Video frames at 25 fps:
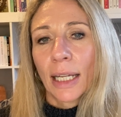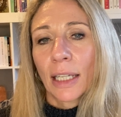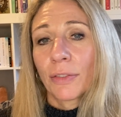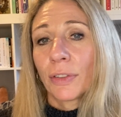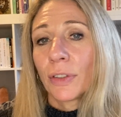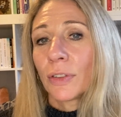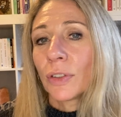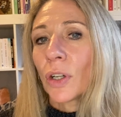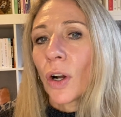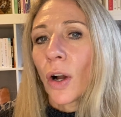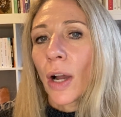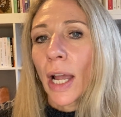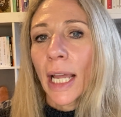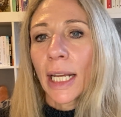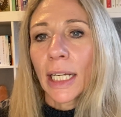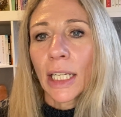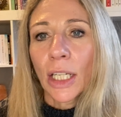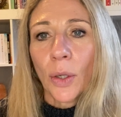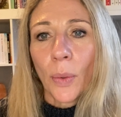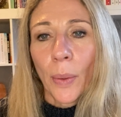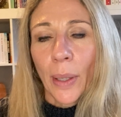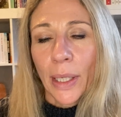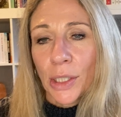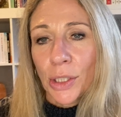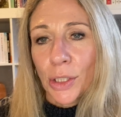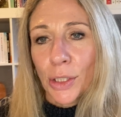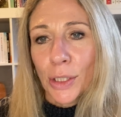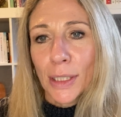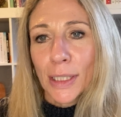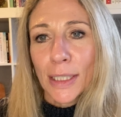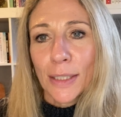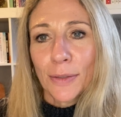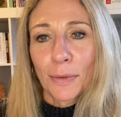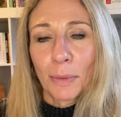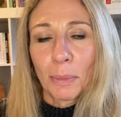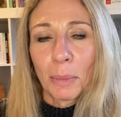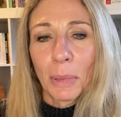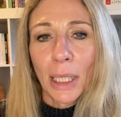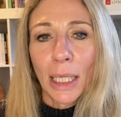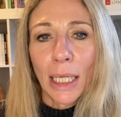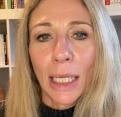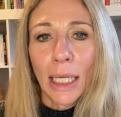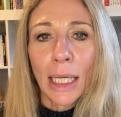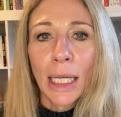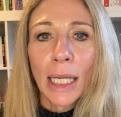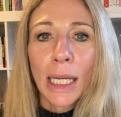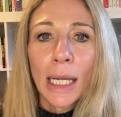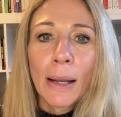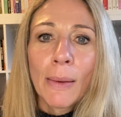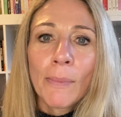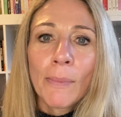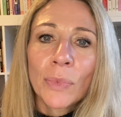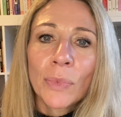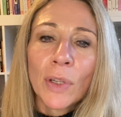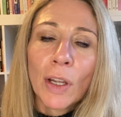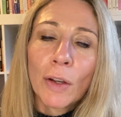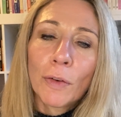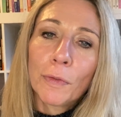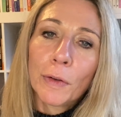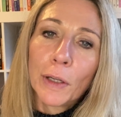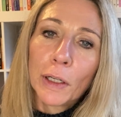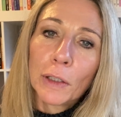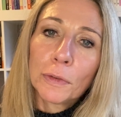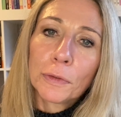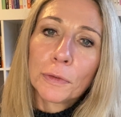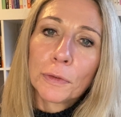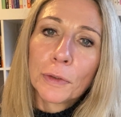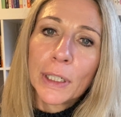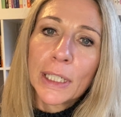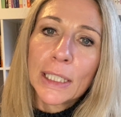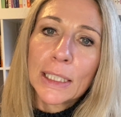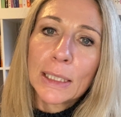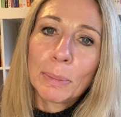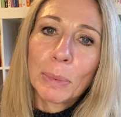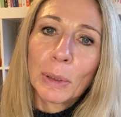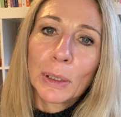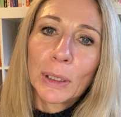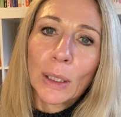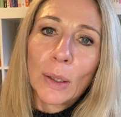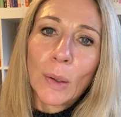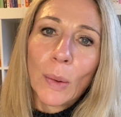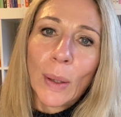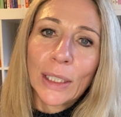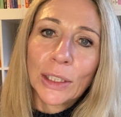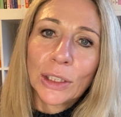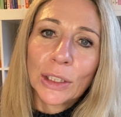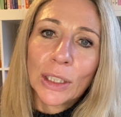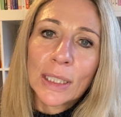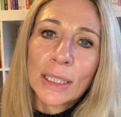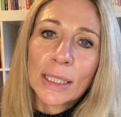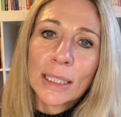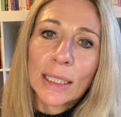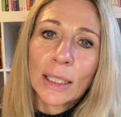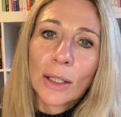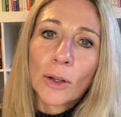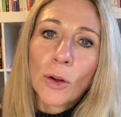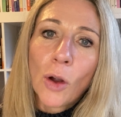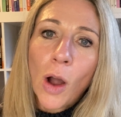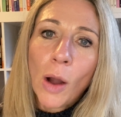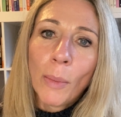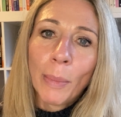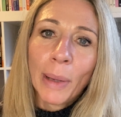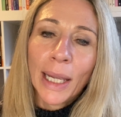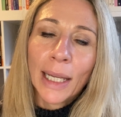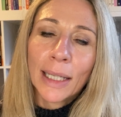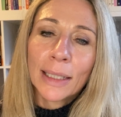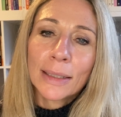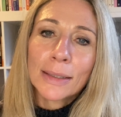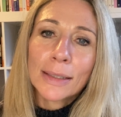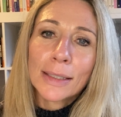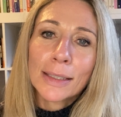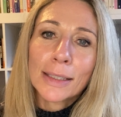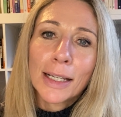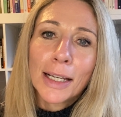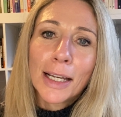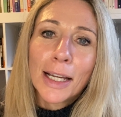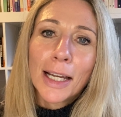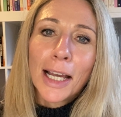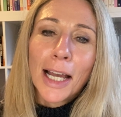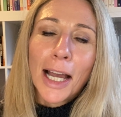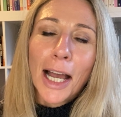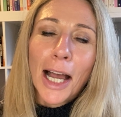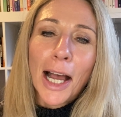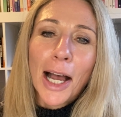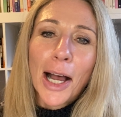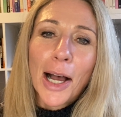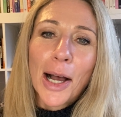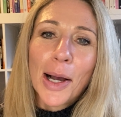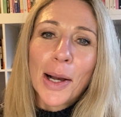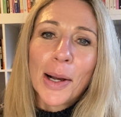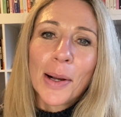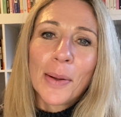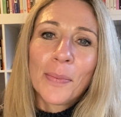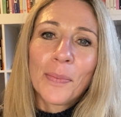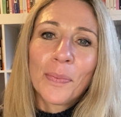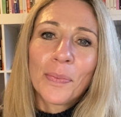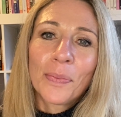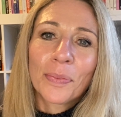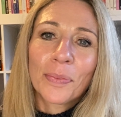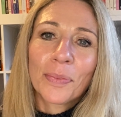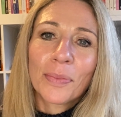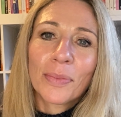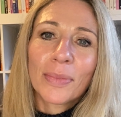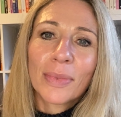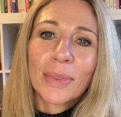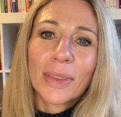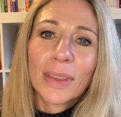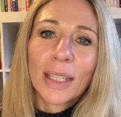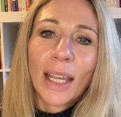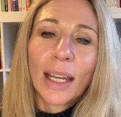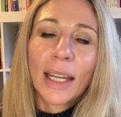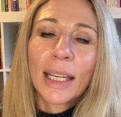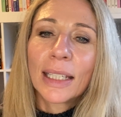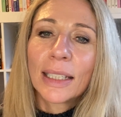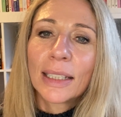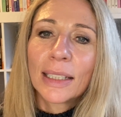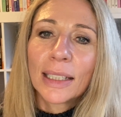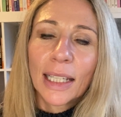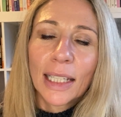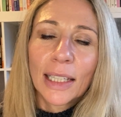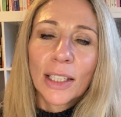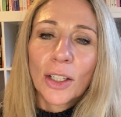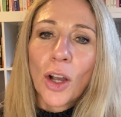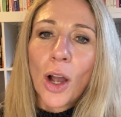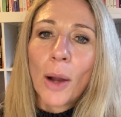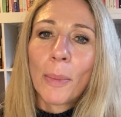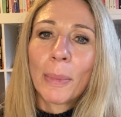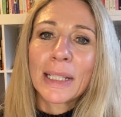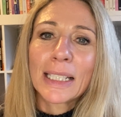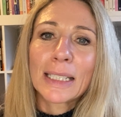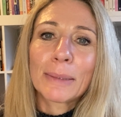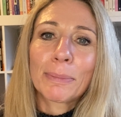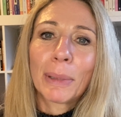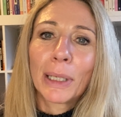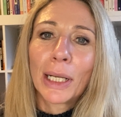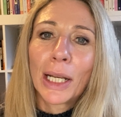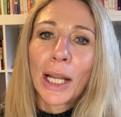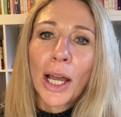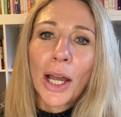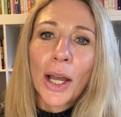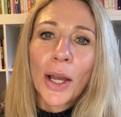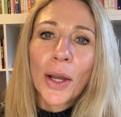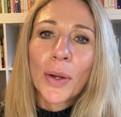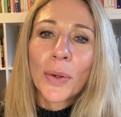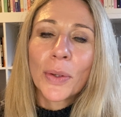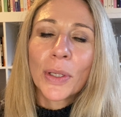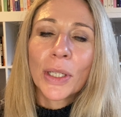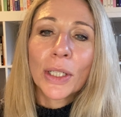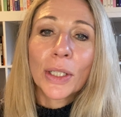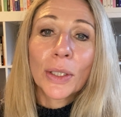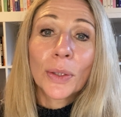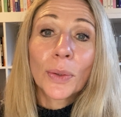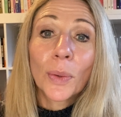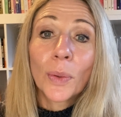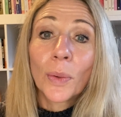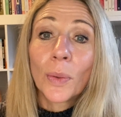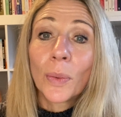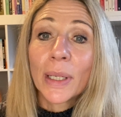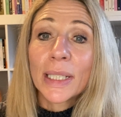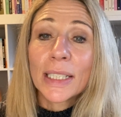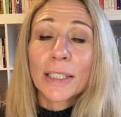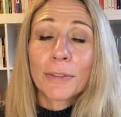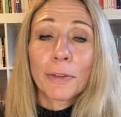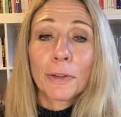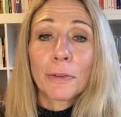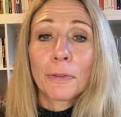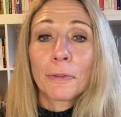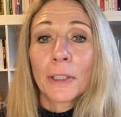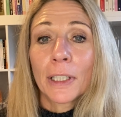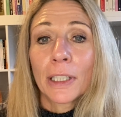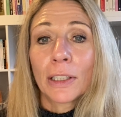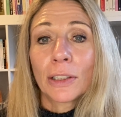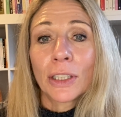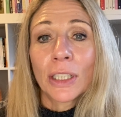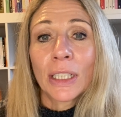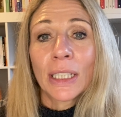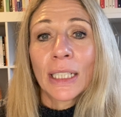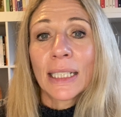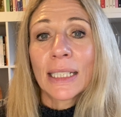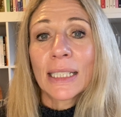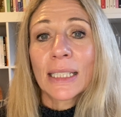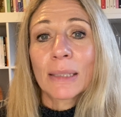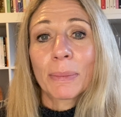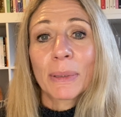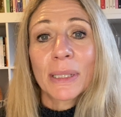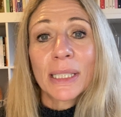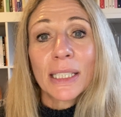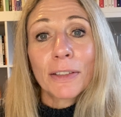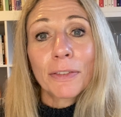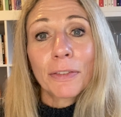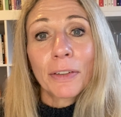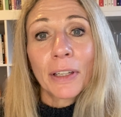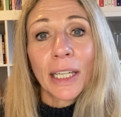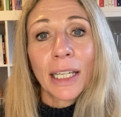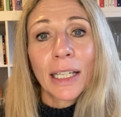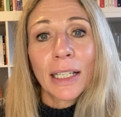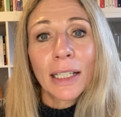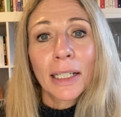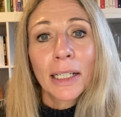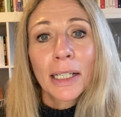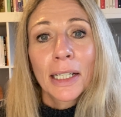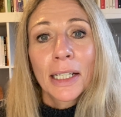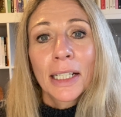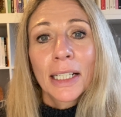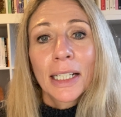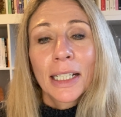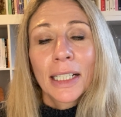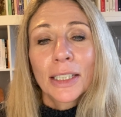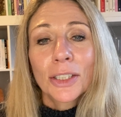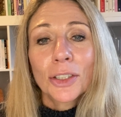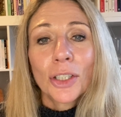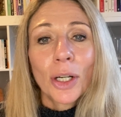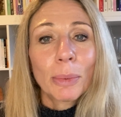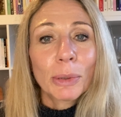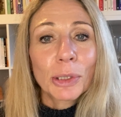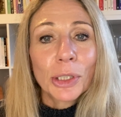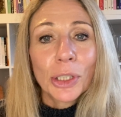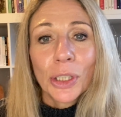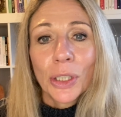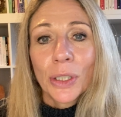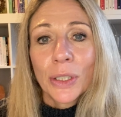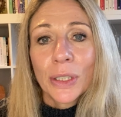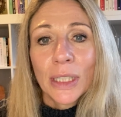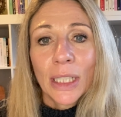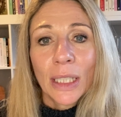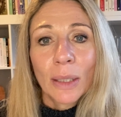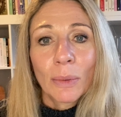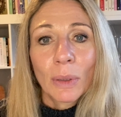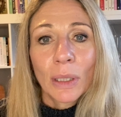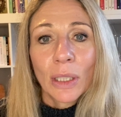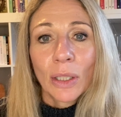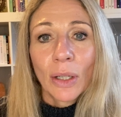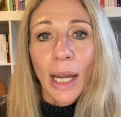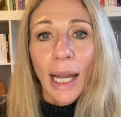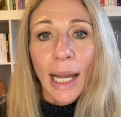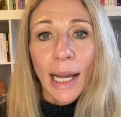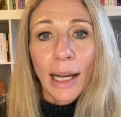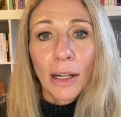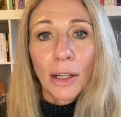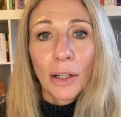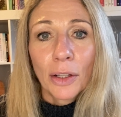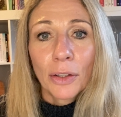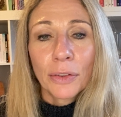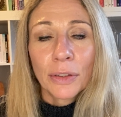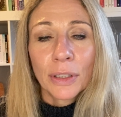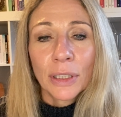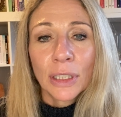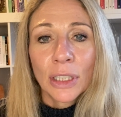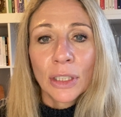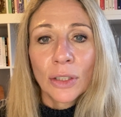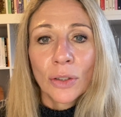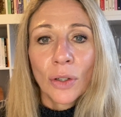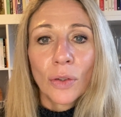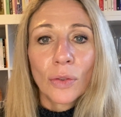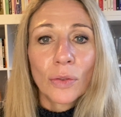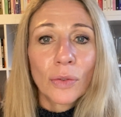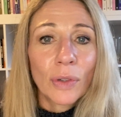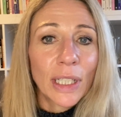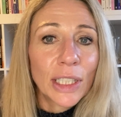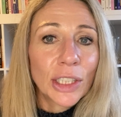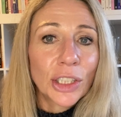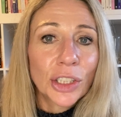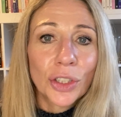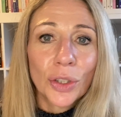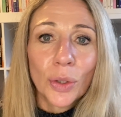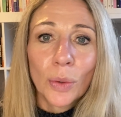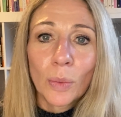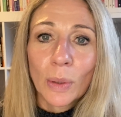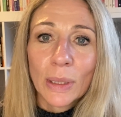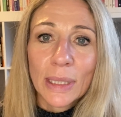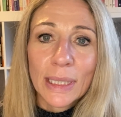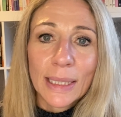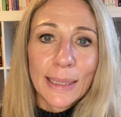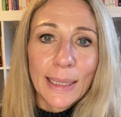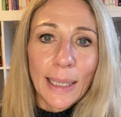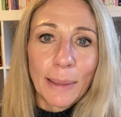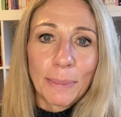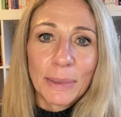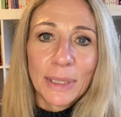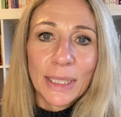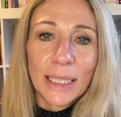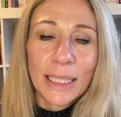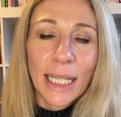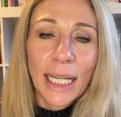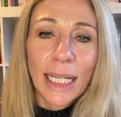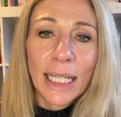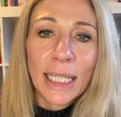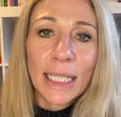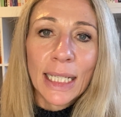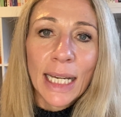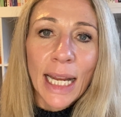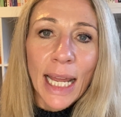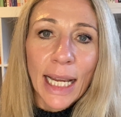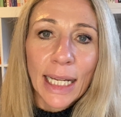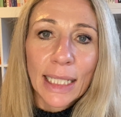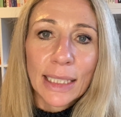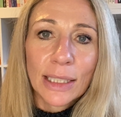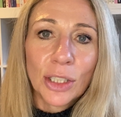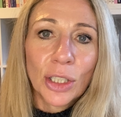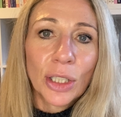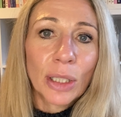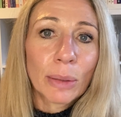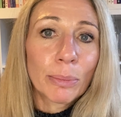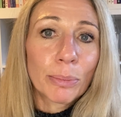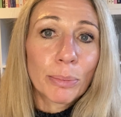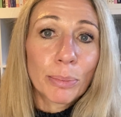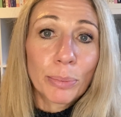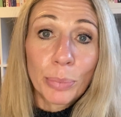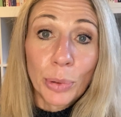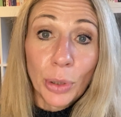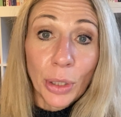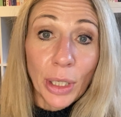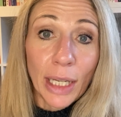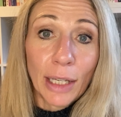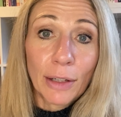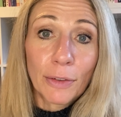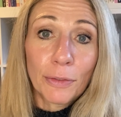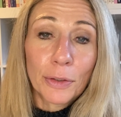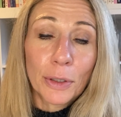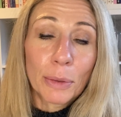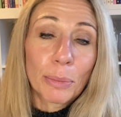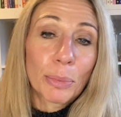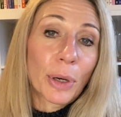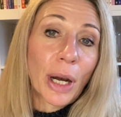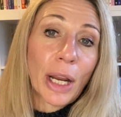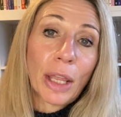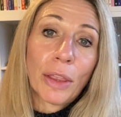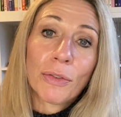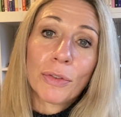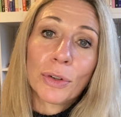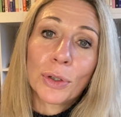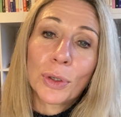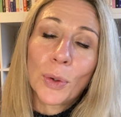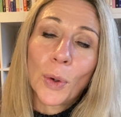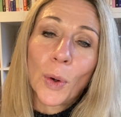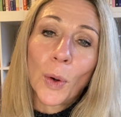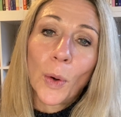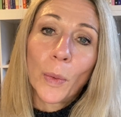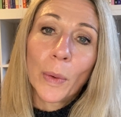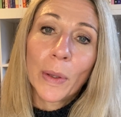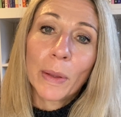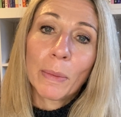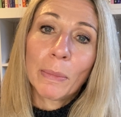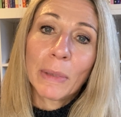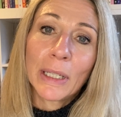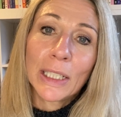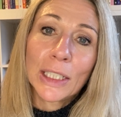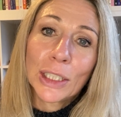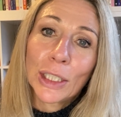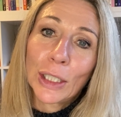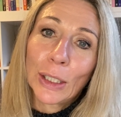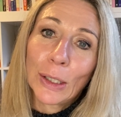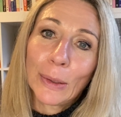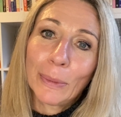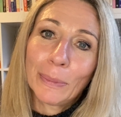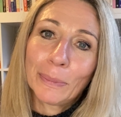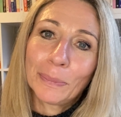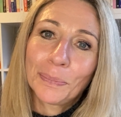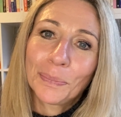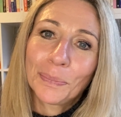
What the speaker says: If you've got any questions for me, feel free to put the questions in the comments, in the comments below. You can always, if you feel you need specific troubleshooting with your health and you're not really sure what steps to take next, you can book in for a breakthrough call with me too.